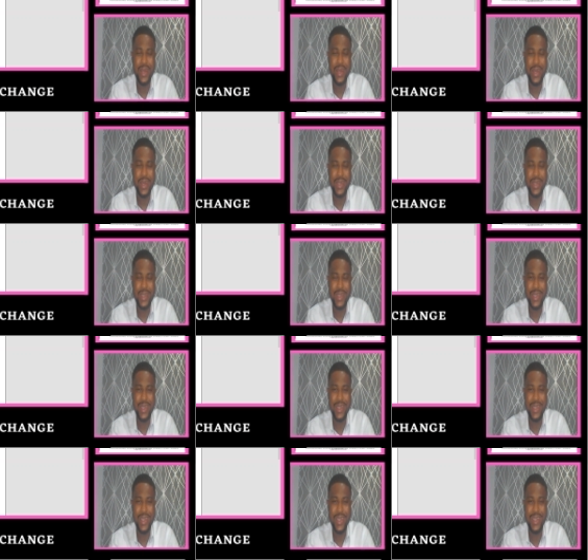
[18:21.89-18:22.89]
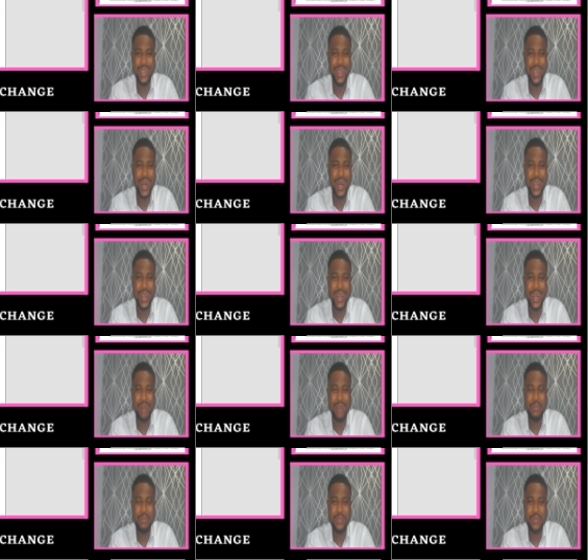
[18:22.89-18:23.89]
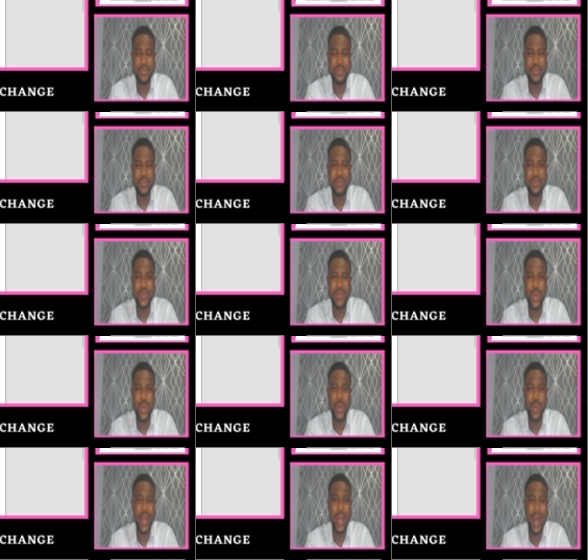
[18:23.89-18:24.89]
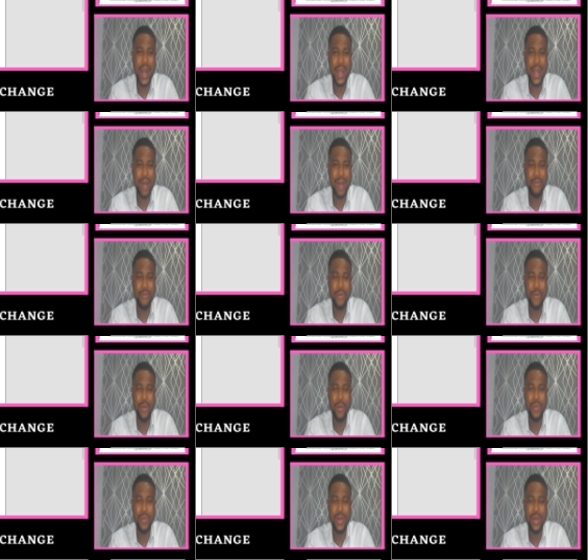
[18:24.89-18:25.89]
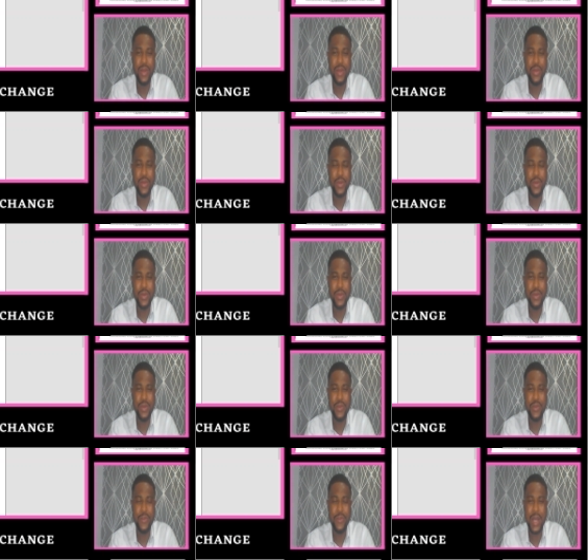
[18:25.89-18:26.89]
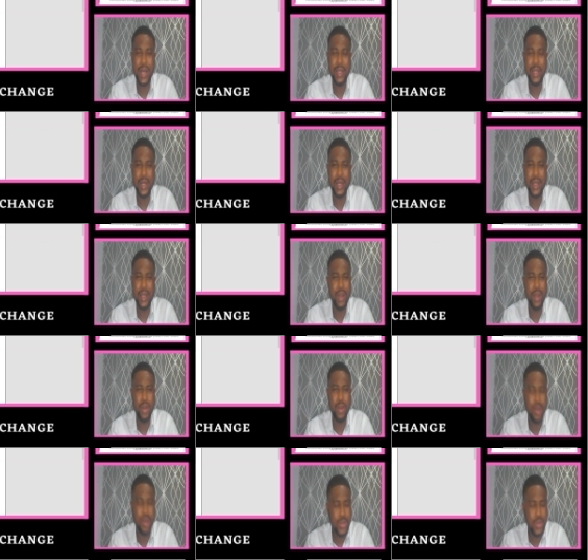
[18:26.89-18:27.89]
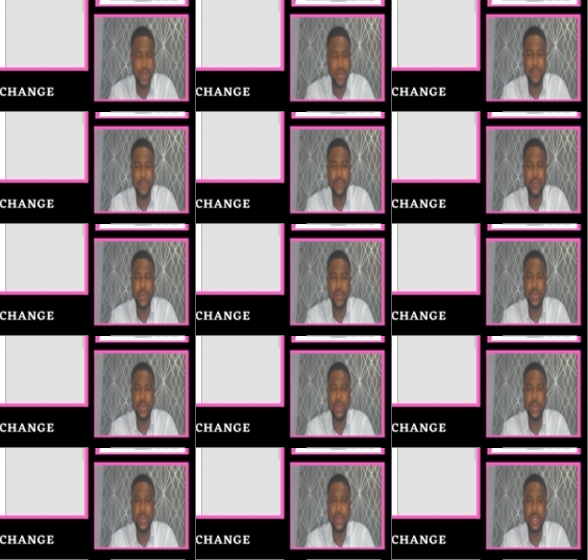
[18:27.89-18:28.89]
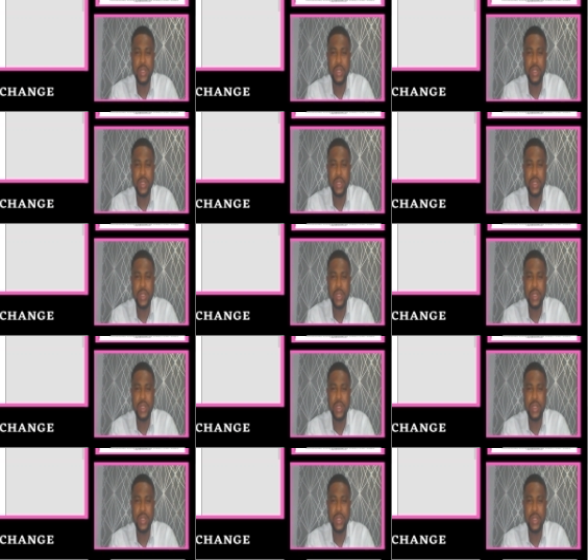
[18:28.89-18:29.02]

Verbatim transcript: And in, in Ghana, where I am from, you'd, you'd find that there are a lot of, you know,